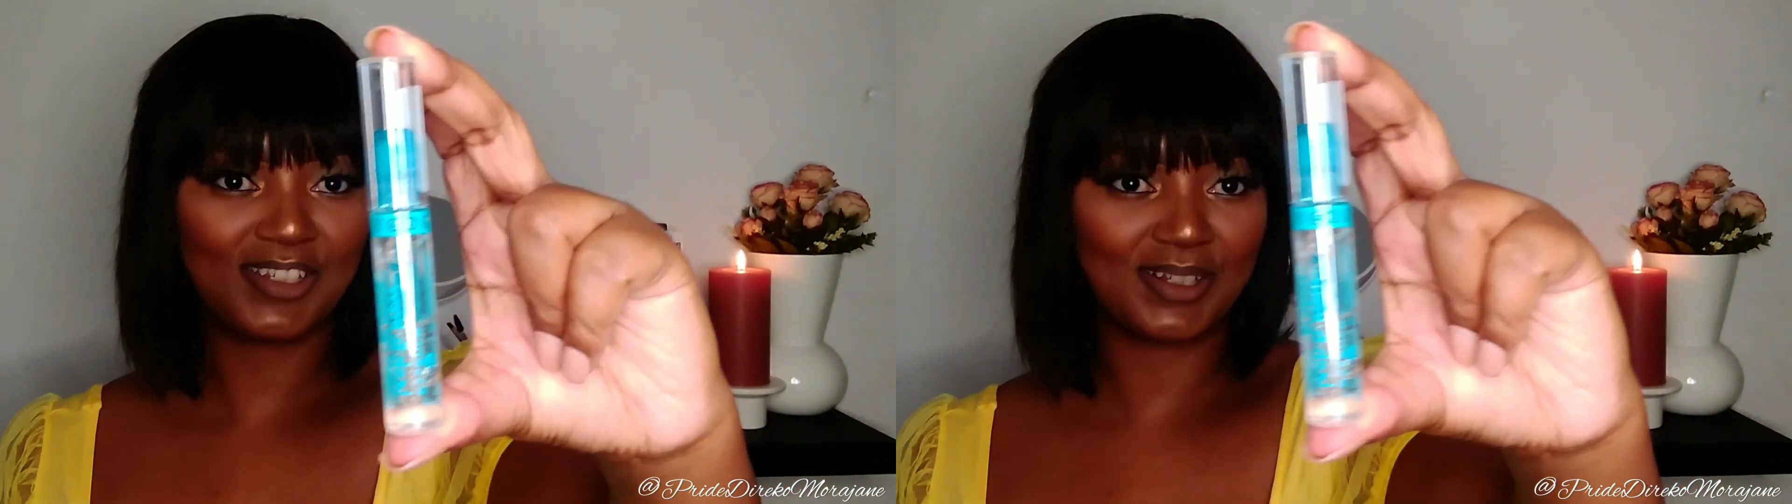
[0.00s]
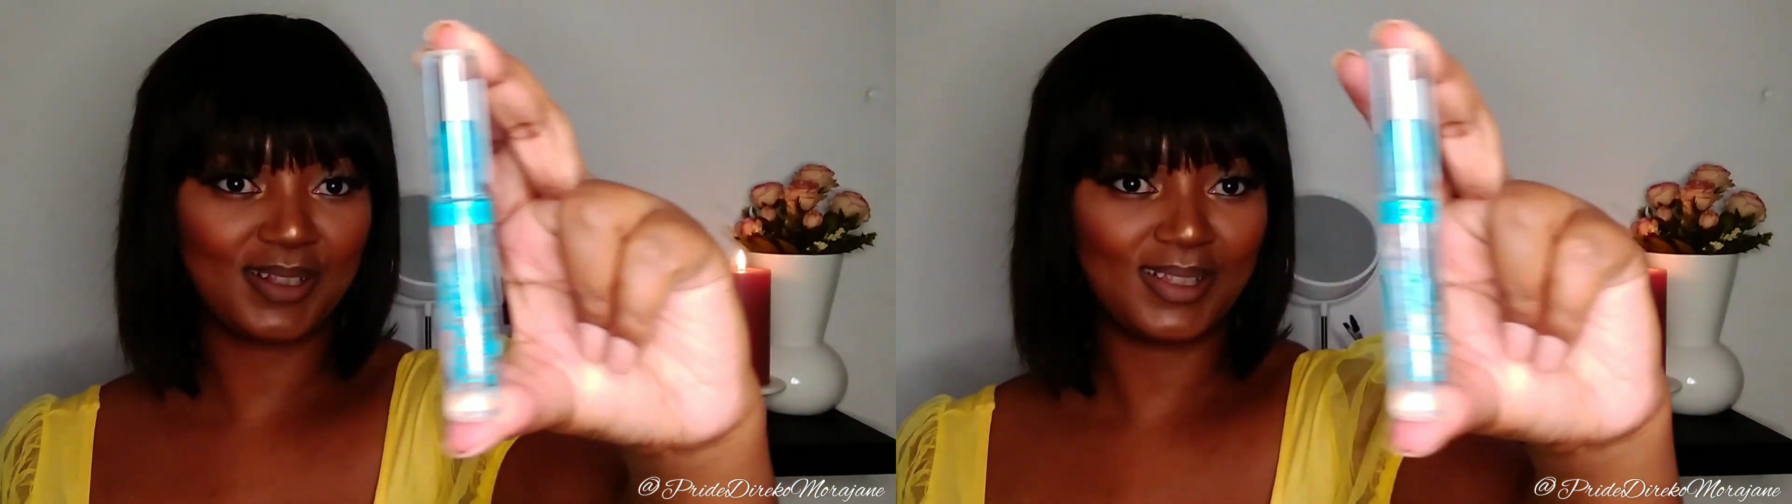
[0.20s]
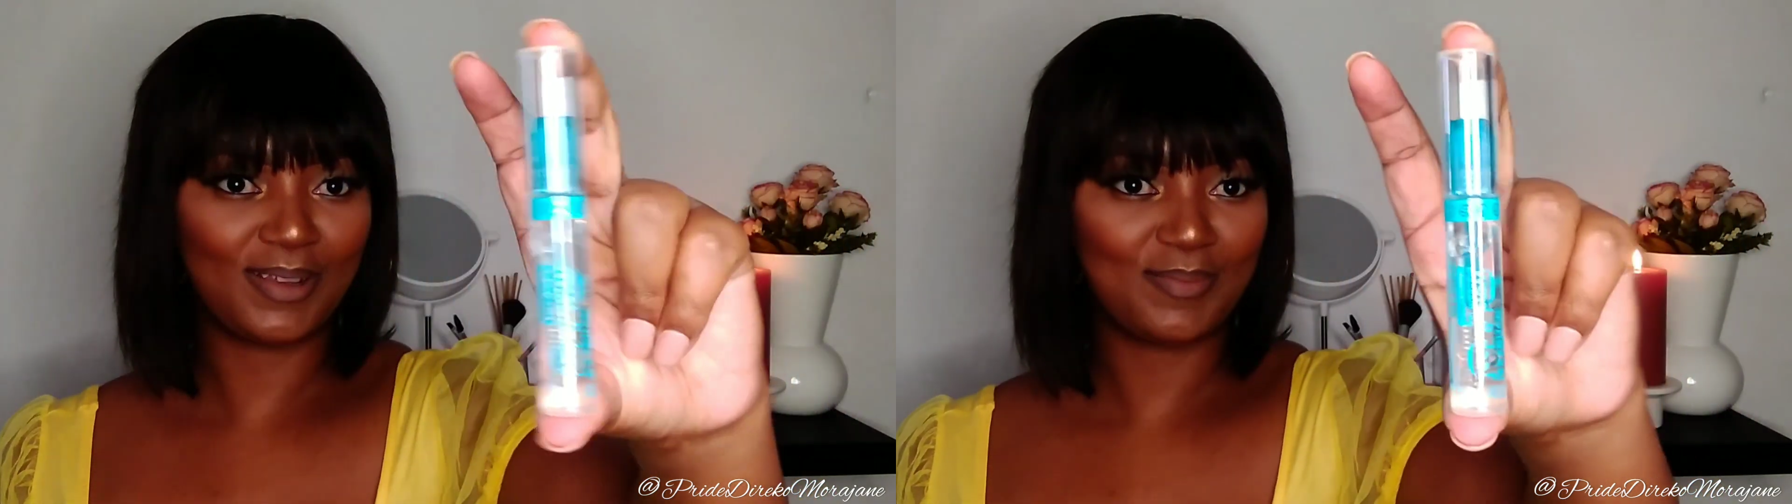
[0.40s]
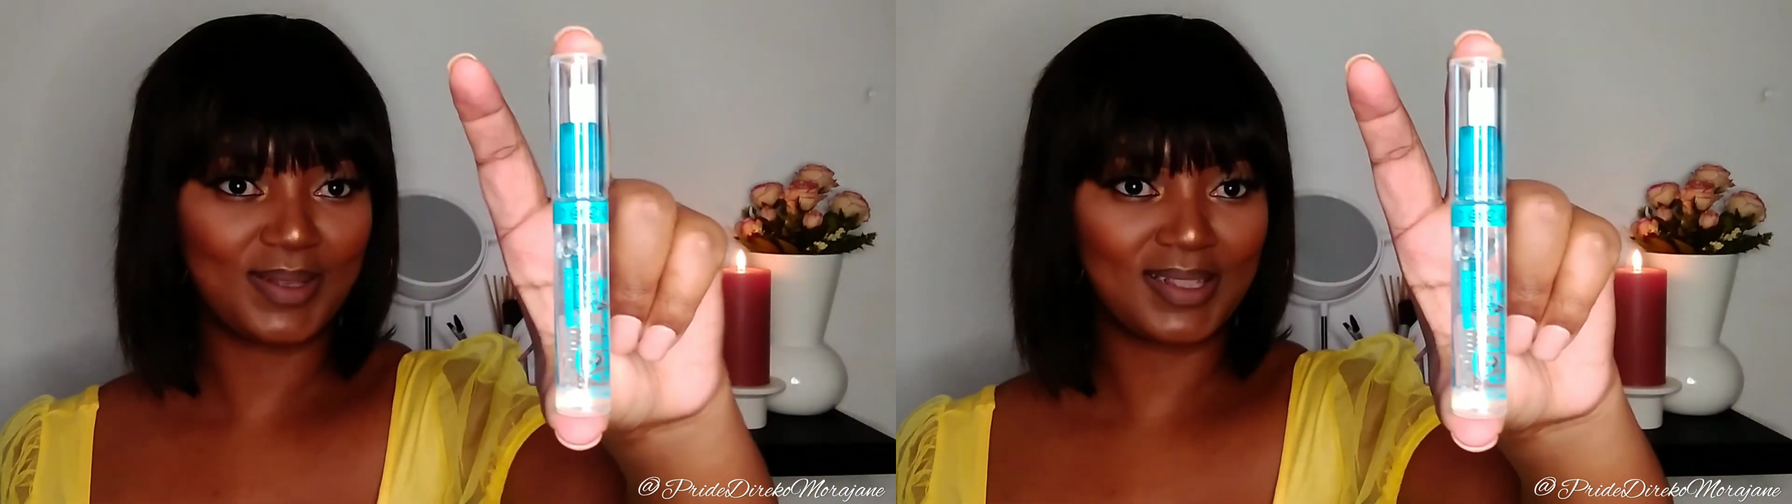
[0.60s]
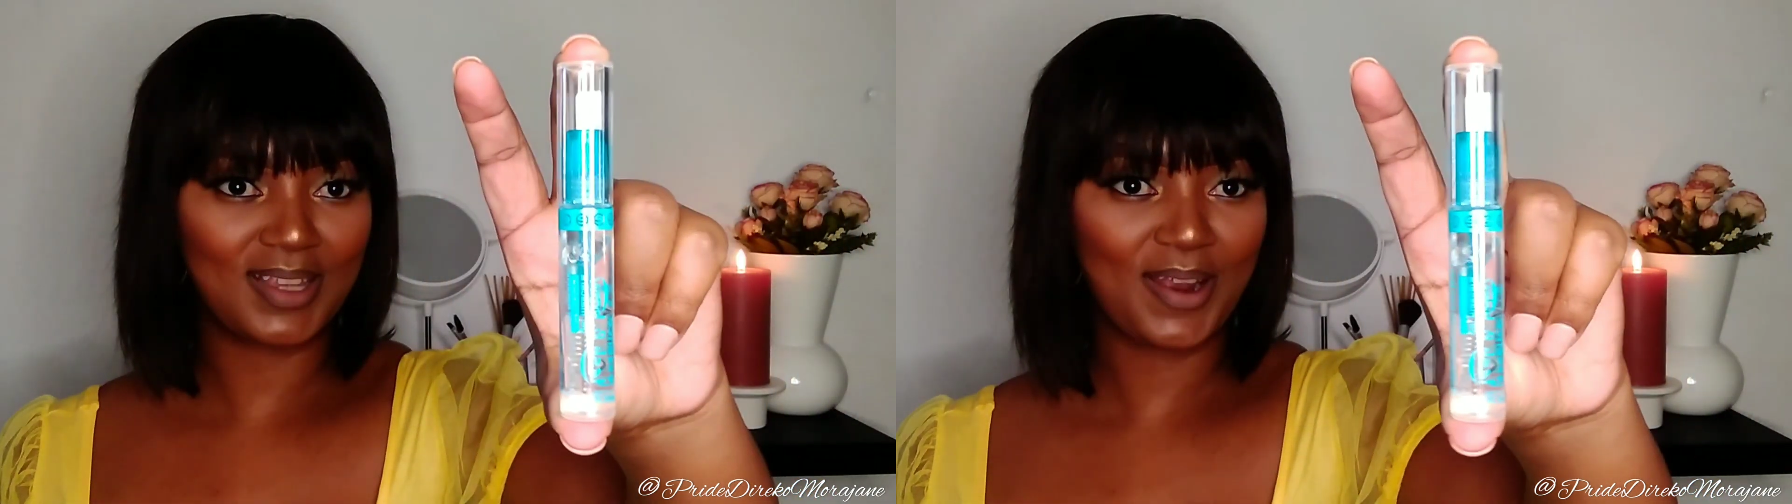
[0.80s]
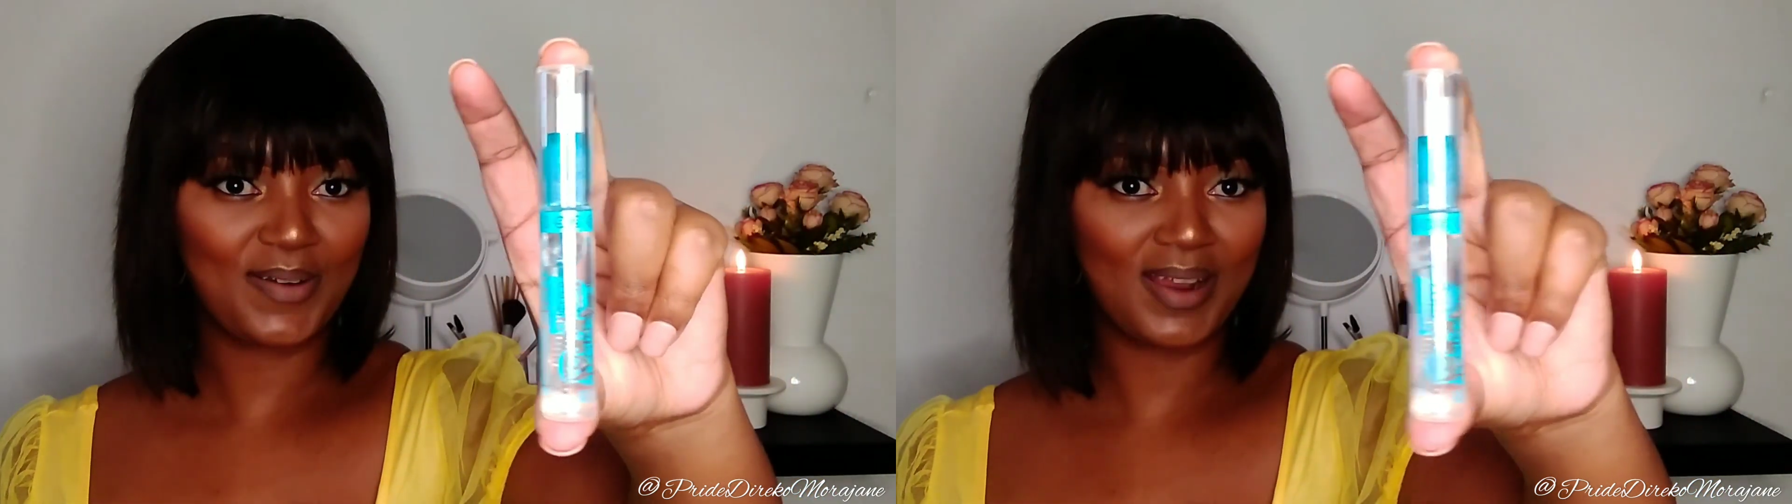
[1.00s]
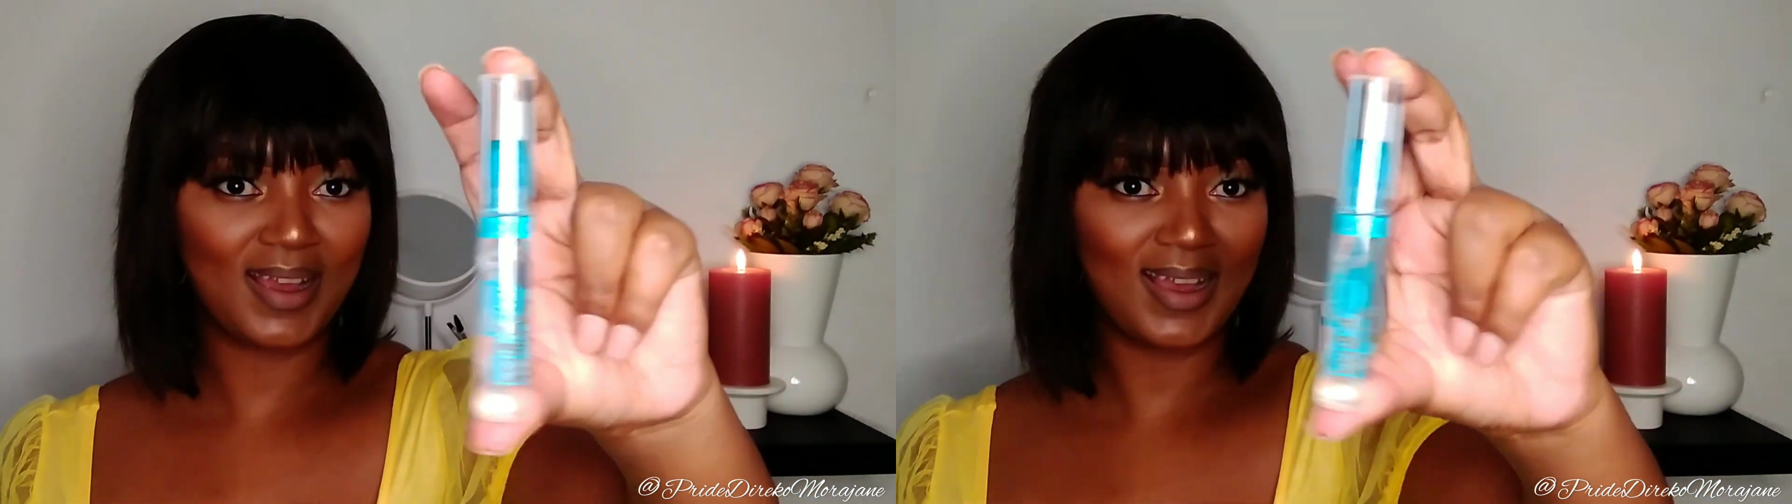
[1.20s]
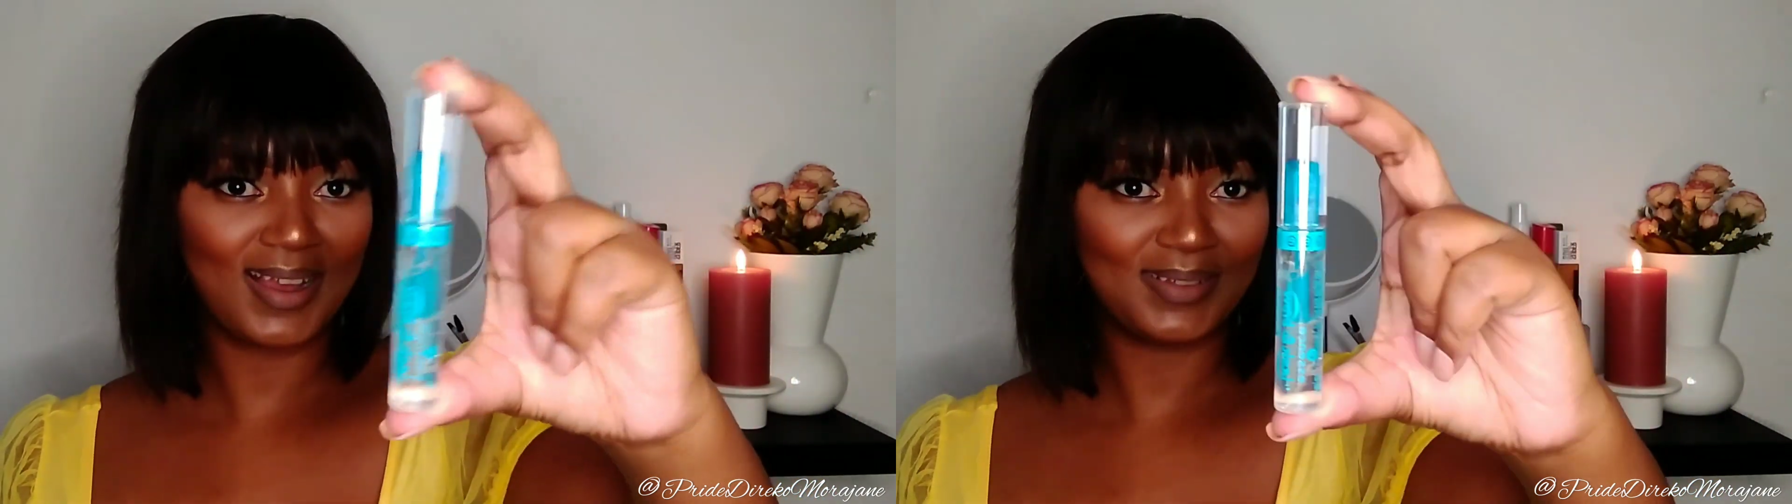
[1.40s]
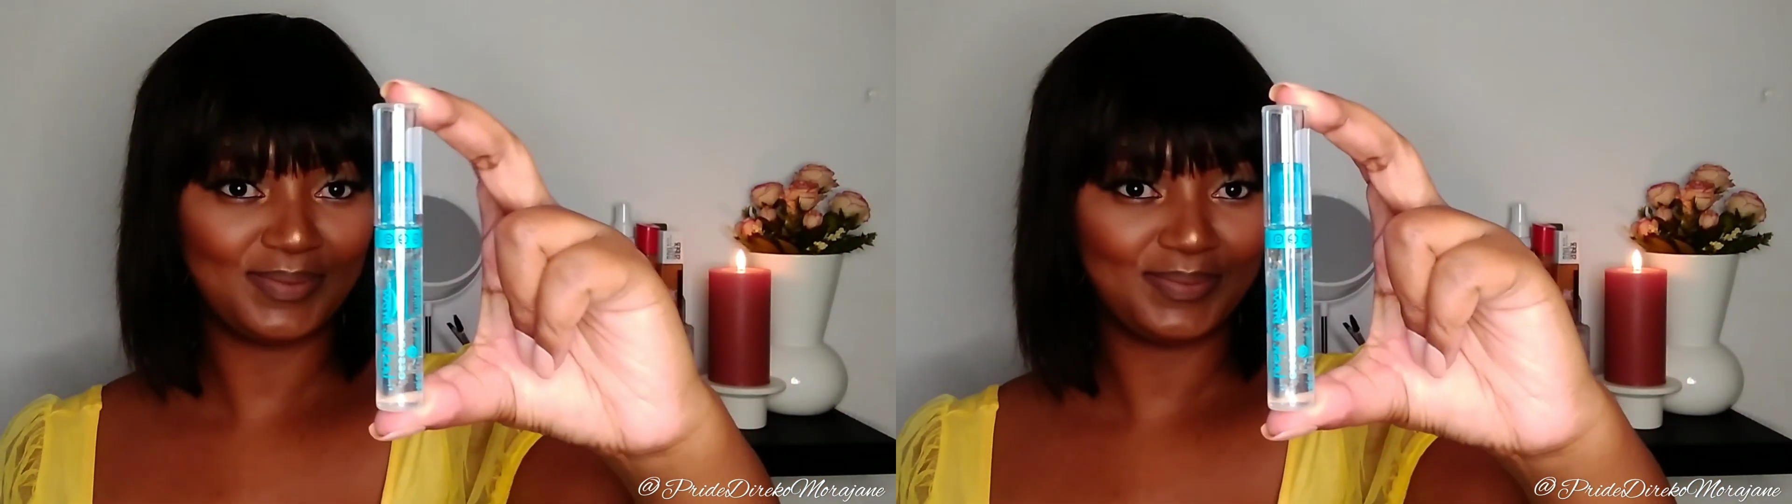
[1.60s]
gel mascara.